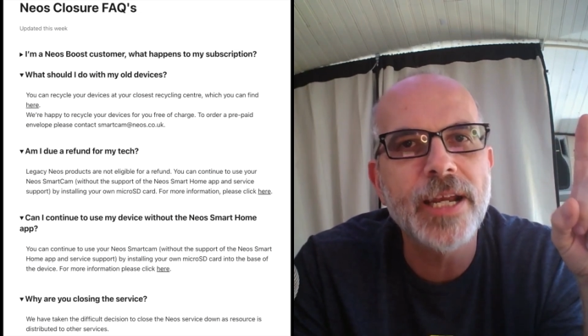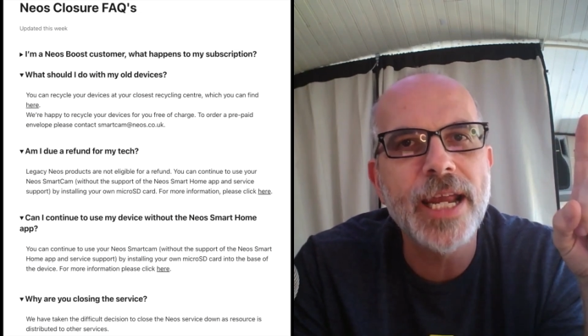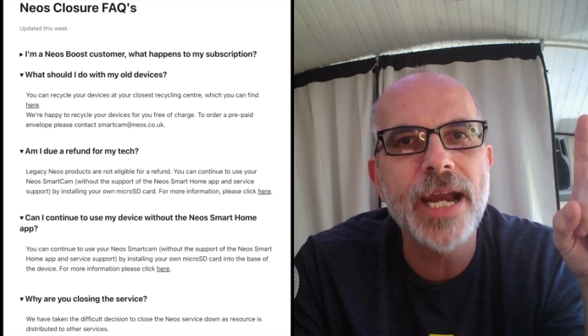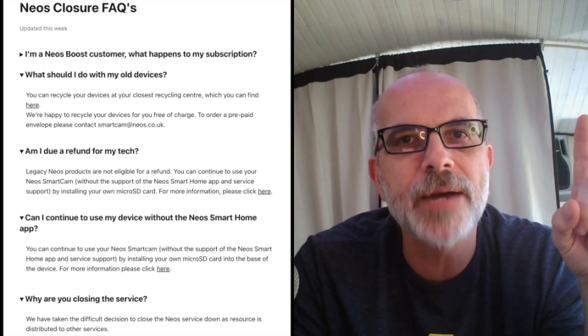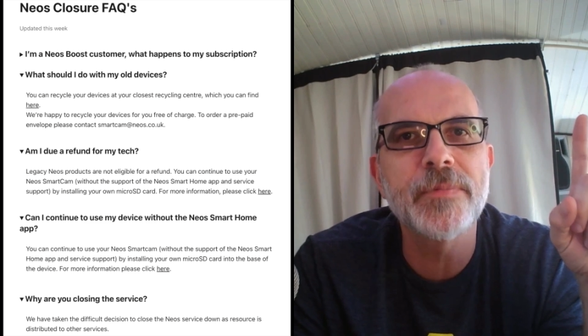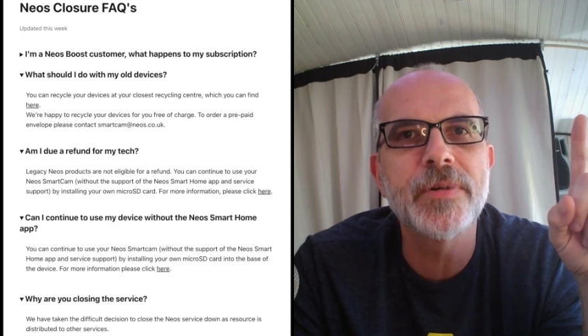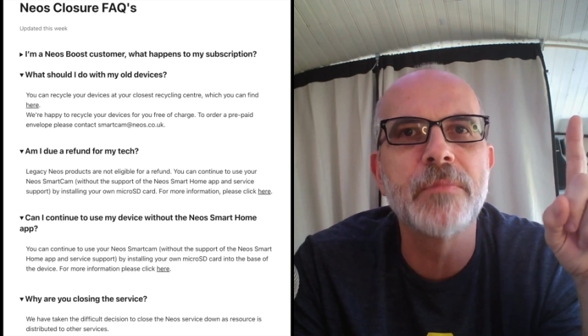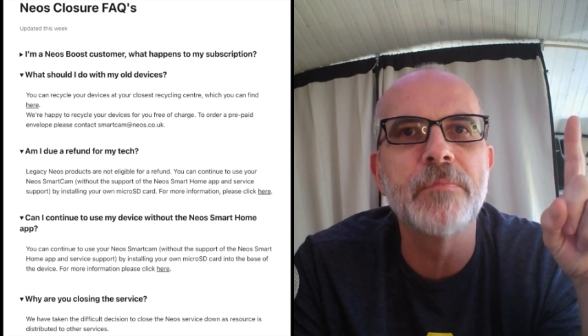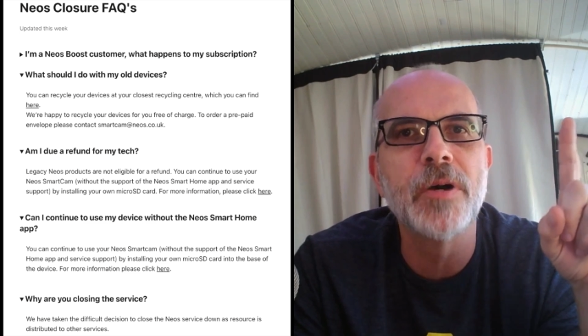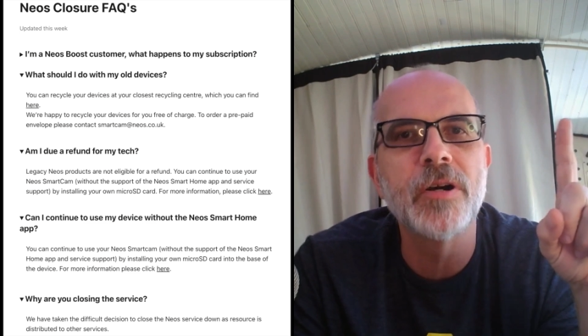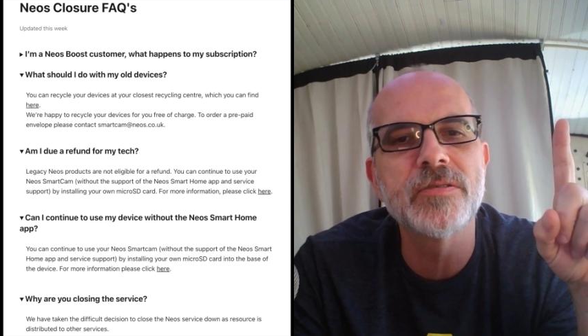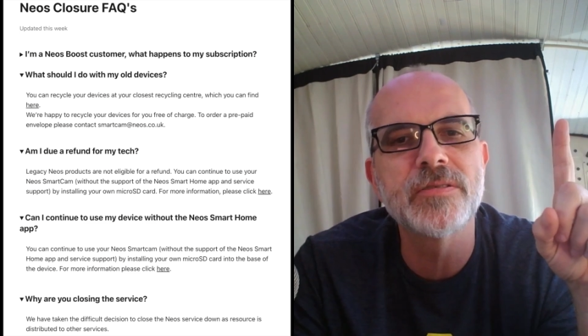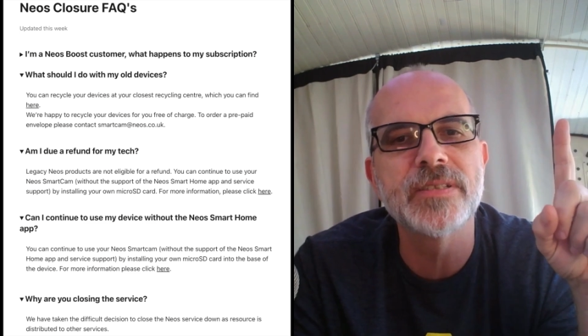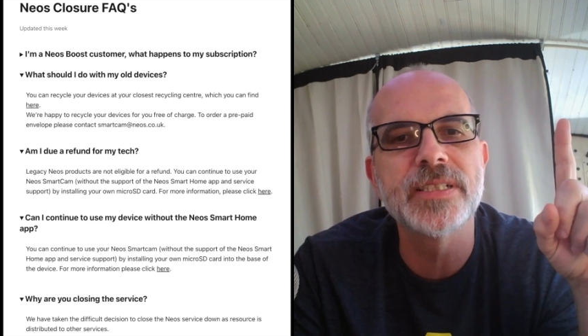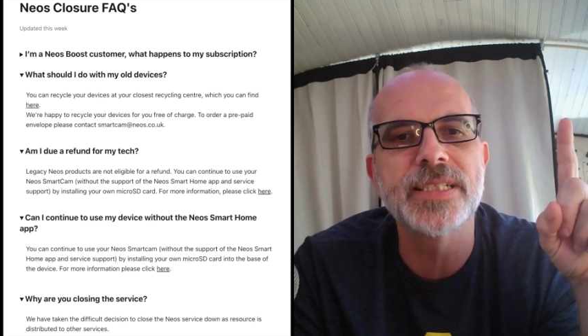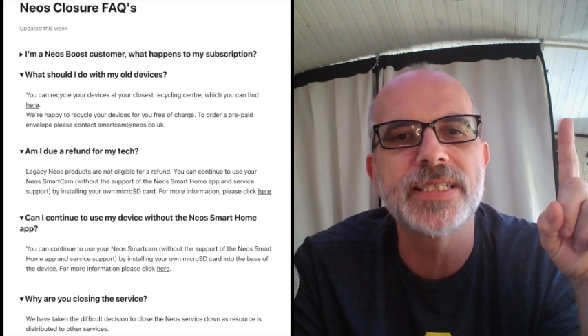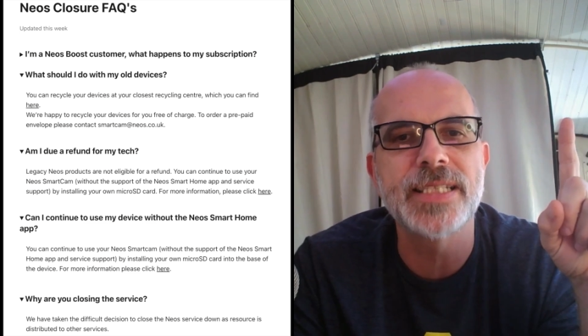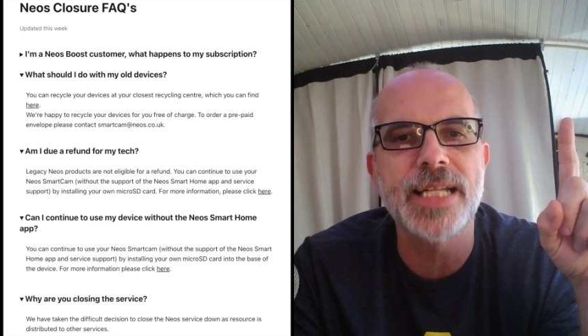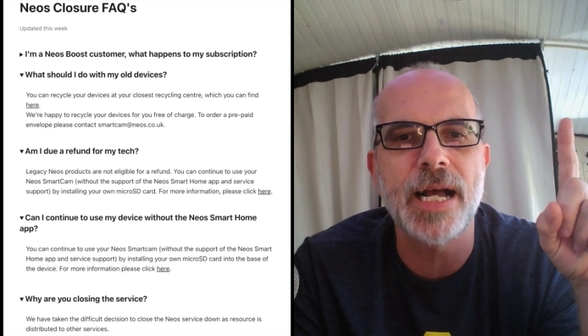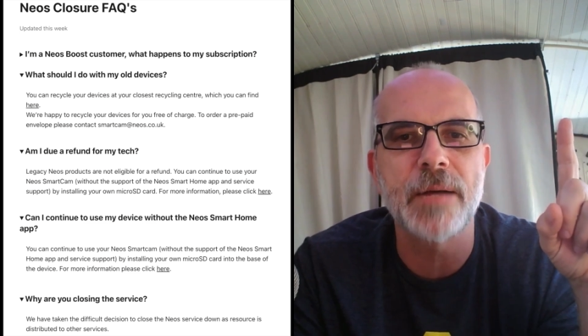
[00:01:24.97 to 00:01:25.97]
camera
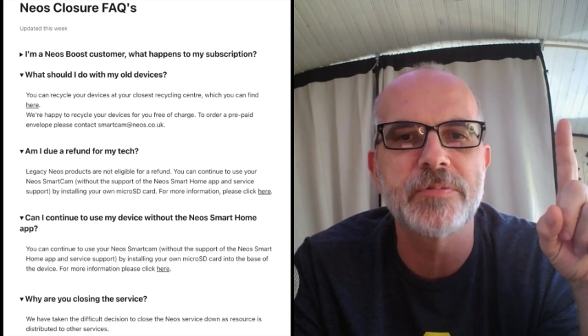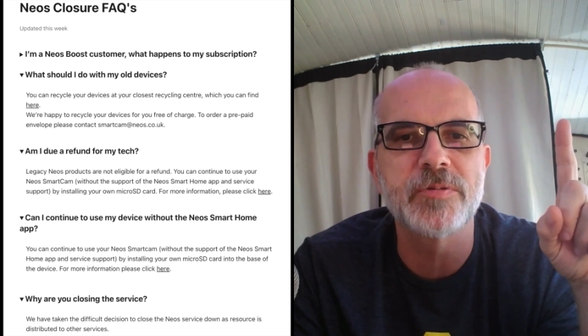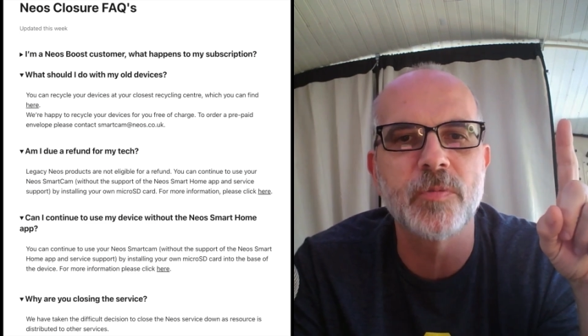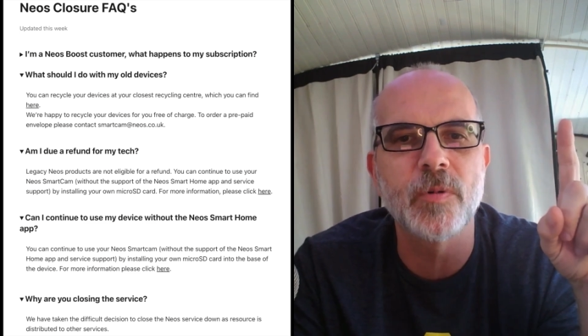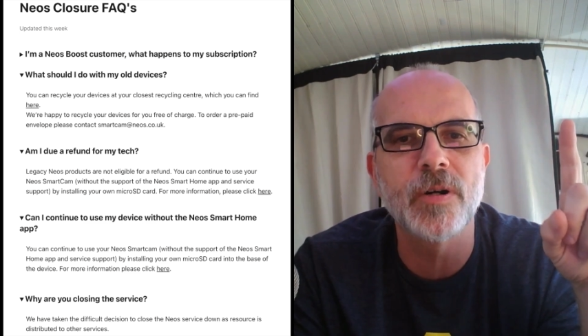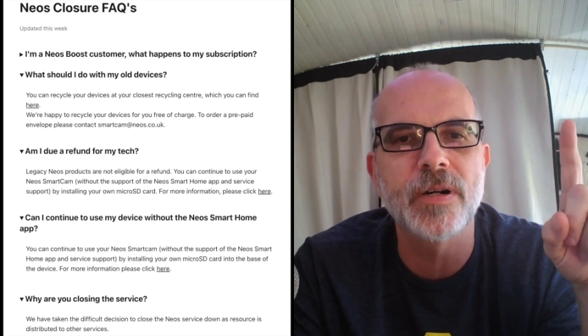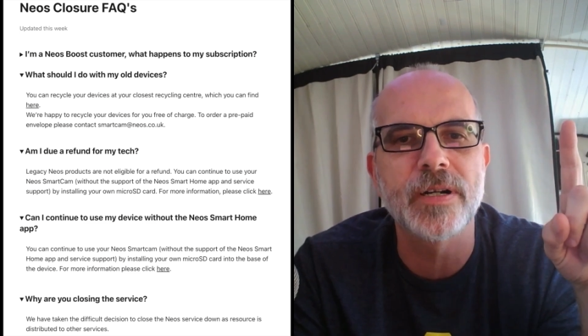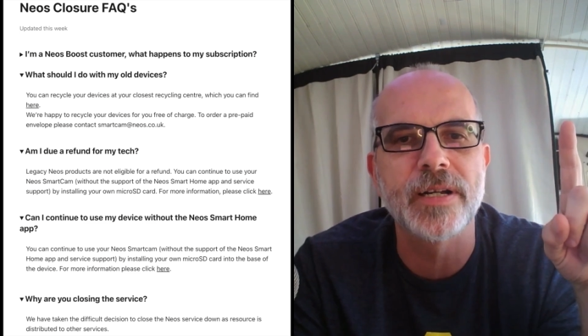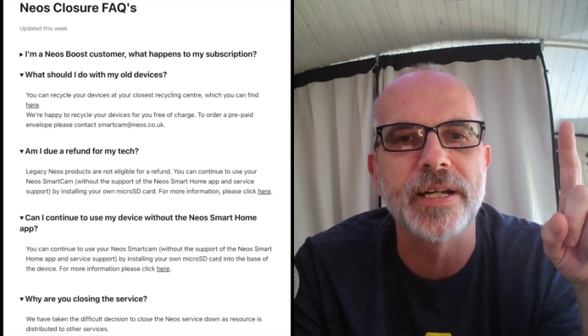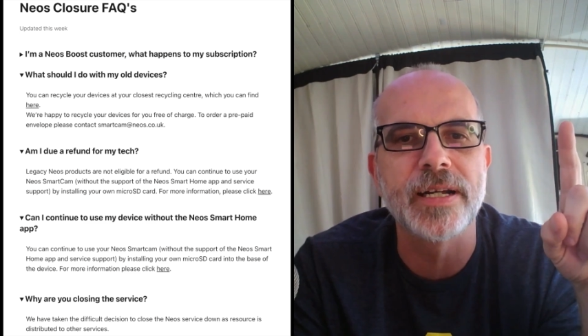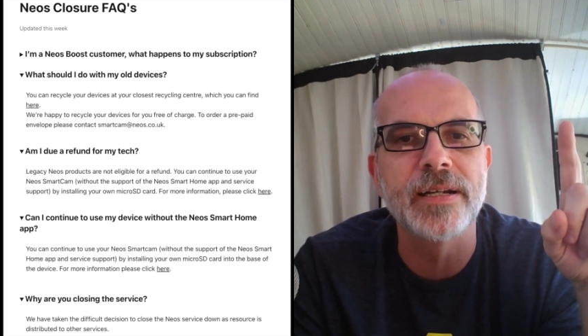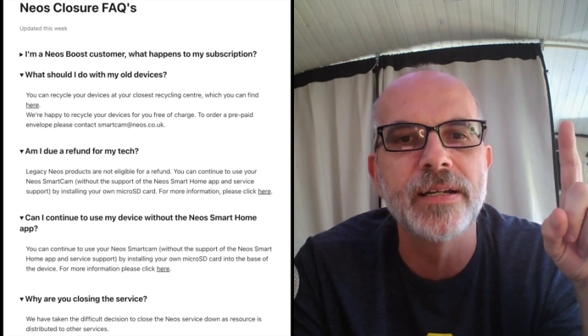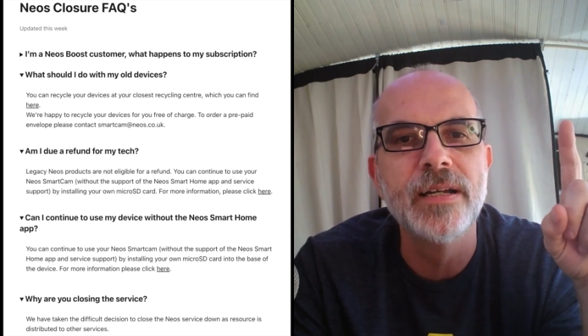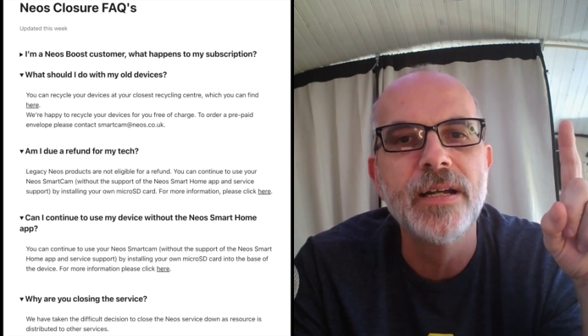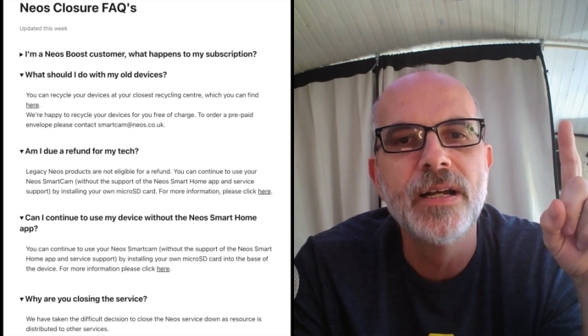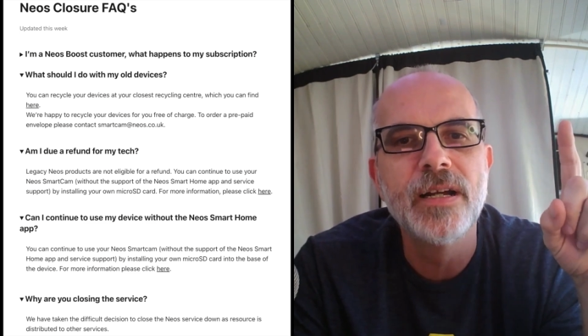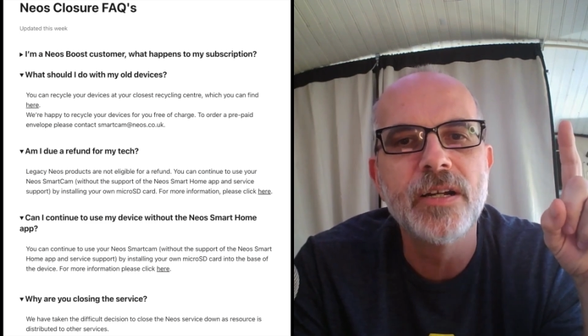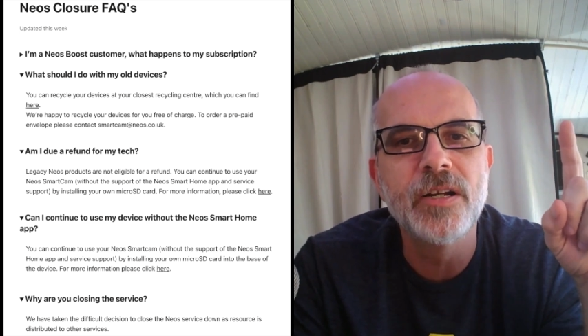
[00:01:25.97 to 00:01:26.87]
mostly stops working